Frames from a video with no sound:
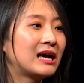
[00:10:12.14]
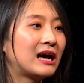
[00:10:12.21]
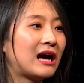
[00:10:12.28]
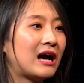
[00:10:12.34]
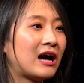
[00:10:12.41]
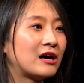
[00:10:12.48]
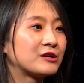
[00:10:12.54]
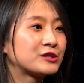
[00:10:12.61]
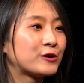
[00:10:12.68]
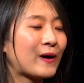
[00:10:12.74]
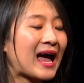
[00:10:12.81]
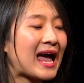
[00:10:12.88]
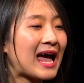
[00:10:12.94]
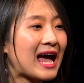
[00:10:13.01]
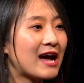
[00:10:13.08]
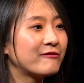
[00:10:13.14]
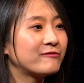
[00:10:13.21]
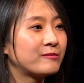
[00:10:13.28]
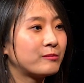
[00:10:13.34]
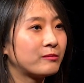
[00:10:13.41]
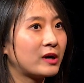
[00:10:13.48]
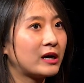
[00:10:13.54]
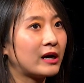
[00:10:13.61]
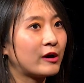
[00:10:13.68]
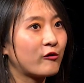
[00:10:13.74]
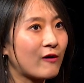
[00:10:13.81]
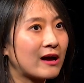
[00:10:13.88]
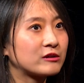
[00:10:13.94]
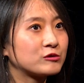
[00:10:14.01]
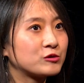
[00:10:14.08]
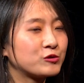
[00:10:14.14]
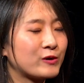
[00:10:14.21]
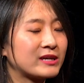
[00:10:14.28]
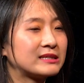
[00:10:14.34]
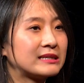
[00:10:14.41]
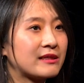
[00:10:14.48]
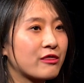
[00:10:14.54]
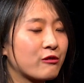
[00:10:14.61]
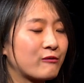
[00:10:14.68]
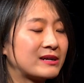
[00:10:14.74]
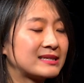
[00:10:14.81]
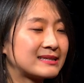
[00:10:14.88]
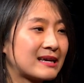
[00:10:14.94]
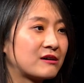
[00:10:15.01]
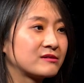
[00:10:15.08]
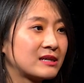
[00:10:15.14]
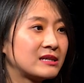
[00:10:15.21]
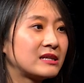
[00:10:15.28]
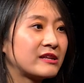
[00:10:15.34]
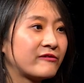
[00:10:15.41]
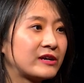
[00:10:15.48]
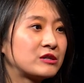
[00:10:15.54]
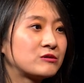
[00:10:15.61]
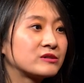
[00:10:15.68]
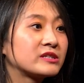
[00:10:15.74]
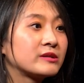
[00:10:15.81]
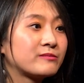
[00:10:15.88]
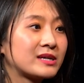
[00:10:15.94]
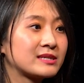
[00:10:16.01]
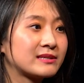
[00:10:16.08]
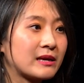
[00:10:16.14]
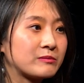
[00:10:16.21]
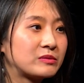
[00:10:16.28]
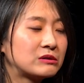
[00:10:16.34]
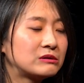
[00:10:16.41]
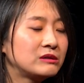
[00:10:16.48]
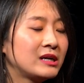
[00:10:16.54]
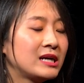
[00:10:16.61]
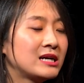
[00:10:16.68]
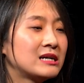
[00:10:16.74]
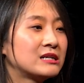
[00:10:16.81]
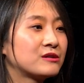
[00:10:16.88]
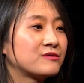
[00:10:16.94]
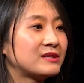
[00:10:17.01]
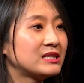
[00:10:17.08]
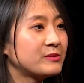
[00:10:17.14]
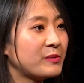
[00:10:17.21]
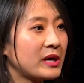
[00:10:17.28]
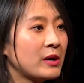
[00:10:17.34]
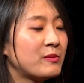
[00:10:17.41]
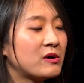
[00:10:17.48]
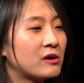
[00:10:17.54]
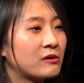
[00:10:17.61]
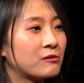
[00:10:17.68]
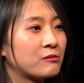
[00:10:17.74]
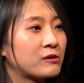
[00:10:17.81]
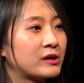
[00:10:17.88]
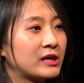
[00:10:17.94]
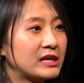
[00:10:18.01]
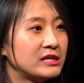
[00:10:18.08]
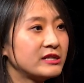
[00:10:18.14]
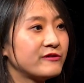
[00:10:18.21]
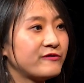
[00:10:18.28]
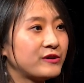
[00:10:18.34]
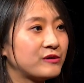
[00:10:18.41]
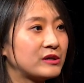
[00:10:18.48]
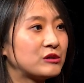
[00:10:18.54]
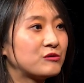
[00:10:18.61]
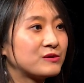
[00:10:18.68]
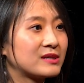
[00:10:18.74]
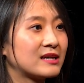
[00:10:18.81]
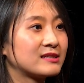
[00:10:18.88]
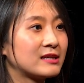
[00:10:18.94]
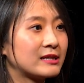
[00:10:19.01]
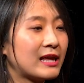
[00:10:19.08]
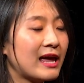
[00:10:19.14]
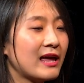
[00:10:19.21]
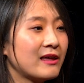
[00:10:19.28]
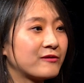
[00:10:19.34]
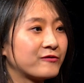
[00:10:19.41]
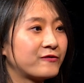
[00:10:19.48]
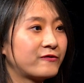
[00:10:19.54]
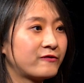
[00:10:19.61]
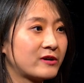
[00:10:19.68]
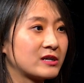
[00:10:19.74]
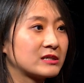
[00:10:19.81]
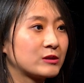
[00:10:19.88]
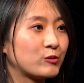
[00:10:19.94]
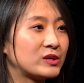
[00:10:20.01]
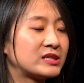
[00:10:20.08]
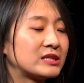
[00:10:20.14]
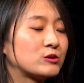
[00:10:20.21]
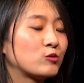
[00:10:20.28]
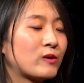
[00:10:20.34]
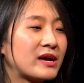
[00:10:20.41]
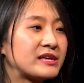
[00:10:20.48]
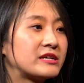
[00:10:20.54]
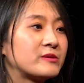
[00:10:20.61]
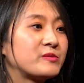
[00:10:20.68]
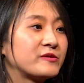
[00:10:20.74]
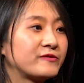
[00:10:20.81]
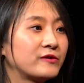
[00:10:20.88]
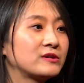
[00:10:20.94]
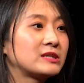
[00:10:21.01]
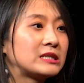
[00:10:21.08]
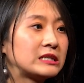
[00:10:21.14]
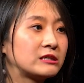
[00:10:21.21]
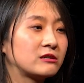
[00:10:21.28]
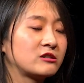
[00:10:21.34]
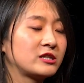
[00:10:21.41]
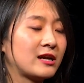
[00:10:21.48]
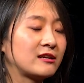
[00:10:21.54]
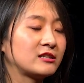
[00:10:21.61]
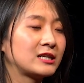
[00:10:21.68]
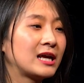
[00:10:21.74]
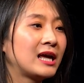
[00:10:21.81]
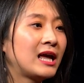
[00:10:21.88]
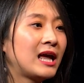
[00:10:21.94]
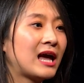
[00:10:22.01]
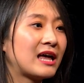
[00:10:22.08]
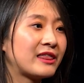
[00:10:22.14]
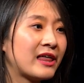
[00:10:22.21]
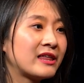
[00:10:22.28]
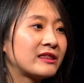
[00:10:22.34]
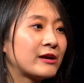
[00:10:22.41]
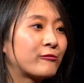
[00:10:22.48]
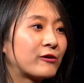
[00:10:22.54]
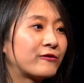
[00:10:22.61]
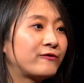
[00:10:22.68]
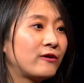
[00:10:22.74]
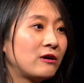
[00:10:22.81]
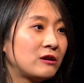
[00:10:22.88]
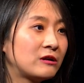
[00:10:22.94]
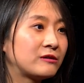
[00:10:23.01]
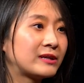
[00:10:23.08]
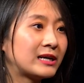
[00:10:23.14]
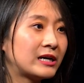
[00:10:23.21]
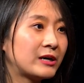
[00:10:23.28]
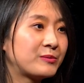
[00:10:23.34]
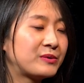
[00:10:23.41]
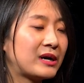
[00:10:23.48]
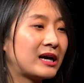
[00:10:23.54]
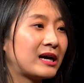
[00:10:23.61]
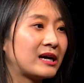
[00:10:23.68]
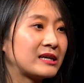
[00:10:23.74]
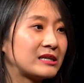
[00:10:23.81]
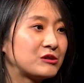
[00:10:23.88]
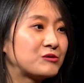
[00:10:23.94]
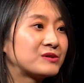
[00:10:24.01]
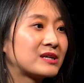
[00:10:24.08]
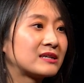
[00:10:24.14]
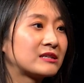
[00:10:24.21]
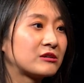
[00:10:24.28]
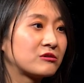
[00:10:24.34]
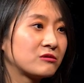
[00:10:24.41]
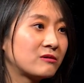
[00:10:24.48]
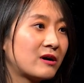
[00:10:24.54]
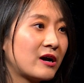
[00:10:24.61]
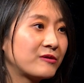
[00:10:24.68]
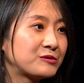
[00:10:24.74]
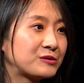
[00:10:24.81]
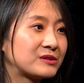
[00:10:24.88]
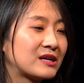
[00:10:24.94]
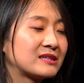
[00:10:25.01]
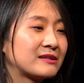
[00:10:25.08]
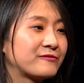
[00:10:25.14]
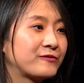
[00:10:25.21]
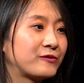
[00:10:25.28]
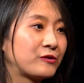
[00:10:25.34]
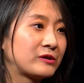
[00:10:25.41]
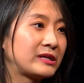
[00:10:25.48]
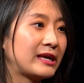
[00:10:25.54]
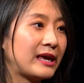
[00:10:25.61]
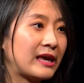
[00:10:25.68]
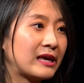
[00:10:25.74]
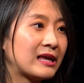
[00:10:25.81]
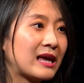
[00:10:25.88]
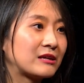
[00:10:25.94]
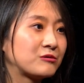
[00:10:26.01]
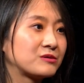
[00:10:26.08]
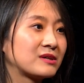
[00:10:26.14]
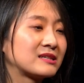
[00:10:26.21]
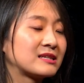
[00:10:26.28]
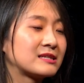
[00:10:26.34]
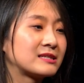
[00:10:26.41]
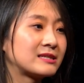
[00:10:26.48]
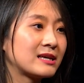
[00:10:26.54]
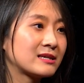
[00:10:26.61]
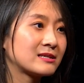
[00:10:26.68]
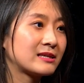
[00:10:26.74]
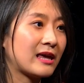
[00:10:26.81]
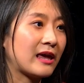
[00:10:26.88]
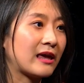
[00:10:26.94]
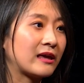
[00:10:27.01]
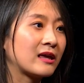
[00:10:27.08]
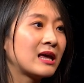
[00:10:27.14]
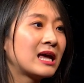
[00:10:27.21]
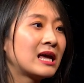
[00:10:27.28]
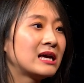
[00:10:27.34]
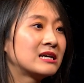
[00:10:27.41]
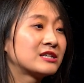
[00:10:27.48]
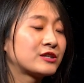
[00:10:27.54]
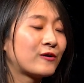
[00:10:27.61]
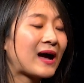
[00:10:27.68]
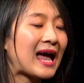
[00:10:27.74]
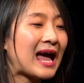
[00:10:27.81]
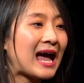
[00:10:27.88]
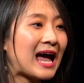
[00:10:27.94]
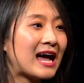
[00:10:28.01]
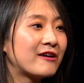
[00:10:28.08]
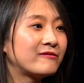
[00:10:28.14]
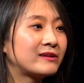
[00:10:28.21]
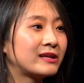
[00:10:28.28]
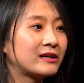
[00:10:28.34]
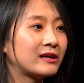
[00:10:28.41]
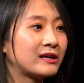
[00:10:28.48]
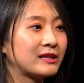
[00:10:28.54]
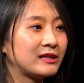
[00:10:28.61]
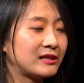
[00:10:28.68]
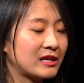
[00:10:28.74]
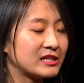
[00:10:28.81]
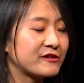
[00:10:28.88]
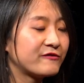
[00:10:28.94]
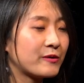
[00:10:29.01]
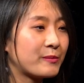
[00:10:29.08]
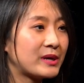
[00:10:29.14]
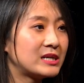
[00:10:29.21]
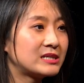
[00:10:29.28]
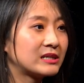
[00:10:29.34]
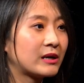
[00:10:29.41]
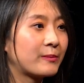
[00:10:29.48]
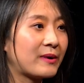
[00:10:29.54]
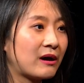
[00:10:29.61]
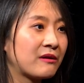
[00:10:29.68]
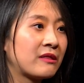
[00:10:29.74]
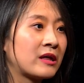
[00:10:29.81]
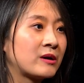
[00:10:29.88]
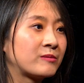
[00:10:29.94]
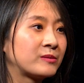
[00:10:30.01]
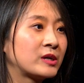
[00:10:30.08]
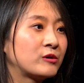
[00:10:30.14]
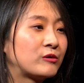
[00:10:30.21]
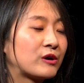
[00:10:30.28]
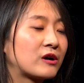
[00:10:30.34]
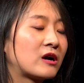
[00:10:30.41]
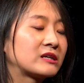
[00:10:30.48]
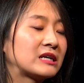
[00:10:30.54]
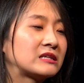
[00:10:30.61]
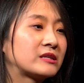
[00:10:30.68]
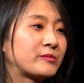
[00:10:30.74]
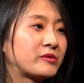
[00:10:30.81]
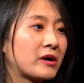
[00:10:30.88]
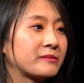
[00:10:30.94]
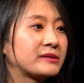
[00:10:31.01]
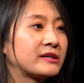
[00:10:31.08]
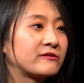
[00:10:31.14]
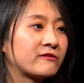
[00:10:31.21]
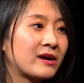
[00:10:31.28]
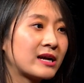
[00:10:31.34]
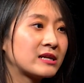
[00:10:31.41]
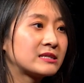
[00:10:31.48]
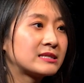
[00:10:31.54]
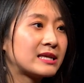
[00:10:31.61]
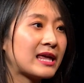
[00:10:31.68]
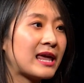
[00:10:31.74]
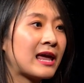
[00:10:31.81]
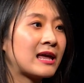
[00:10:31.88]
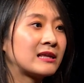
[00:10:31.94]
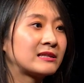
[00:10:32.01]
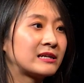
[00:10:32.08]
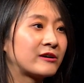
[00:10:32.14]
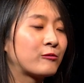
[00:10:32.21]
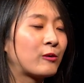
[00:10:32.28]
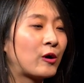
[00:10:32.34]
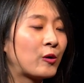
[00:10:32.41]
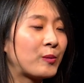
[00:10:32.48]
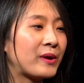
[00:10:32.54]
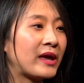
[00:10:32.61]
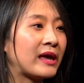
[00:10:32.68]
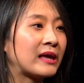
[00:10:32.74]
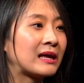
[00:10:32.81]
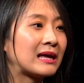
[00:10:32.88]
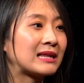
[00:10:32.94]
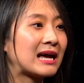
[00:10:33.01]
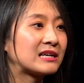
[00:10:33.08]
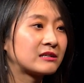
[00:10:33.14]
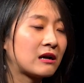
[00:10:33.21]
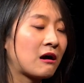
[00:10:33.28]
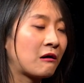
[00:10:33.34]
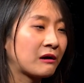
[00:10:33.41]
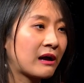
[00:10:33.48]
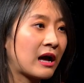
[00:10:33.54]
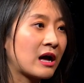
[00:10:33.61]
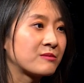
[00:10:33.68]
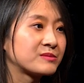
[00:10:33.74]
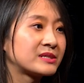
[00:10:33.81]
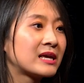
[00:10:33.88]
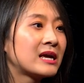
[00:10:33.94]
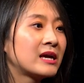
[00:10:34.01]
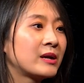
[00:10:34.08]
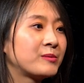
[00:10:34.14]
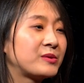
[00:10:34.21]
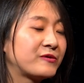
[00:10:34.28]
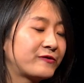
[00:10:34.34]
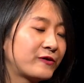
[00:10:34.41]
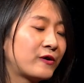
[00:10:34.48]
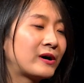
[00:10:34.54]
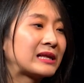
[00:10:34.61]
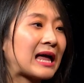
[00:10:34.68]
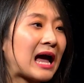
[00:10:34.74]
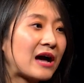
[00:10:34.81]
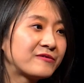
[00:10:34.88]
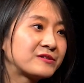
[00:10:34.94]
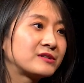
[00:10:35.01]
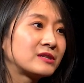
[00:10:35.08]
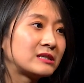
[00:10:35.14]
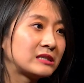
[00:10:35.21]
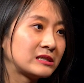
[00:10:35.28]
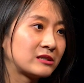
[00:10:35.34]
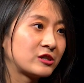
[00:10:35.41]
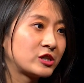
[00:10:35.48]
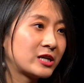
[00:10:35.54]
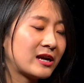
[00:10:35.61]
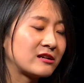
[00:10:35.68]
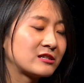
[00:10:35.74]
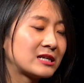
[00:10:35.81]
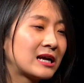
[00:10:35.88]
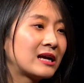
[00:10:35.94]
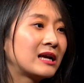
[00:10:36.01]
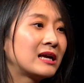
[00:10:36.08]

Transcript: So I have around 23,000 individuals in my sample. So these people were interviewed in 2010 first, which is 1 year before the legal change. And then they were followed up in 2012, 2014, and 2016. So I have the information about them regarding the property rights and their well-being and other outcomes before and after the legal change.